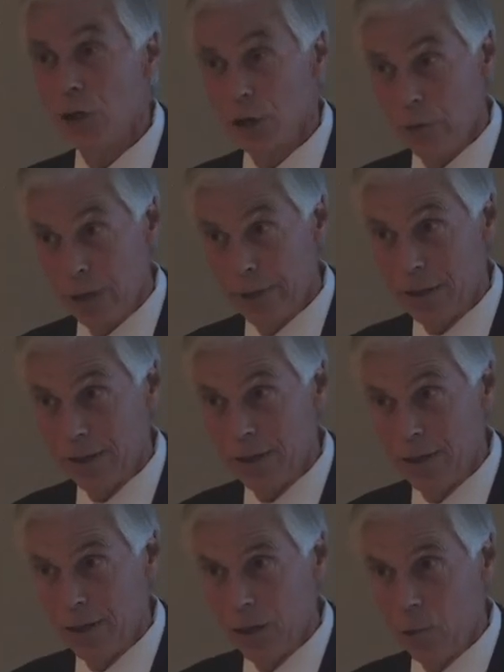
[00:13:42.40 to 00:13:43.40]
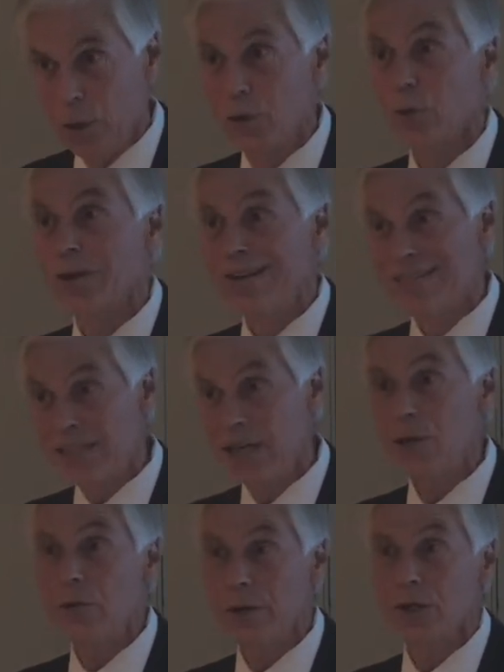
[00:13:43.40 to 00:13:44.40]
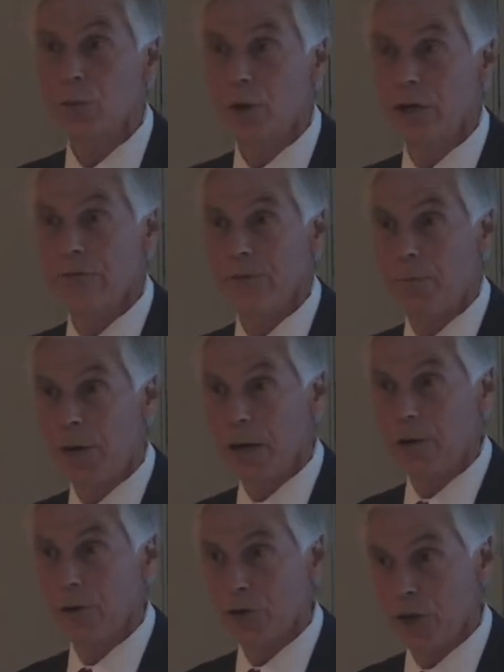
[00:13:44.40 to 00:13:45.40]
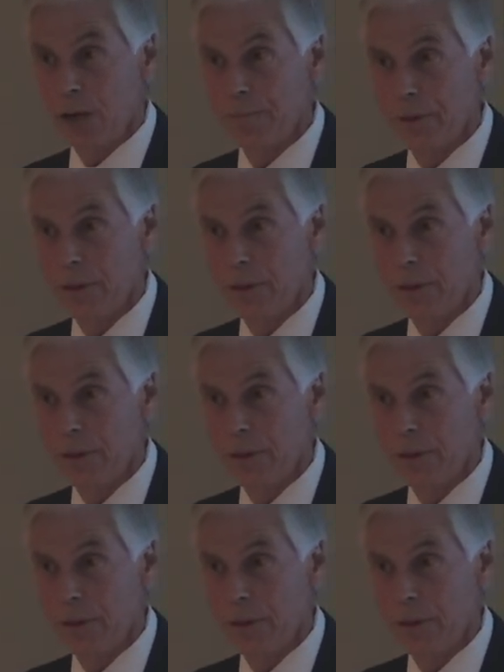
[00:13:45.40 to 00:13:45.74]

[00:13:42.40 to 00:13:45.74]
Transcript: agreement, which will continue this wonderful partnership.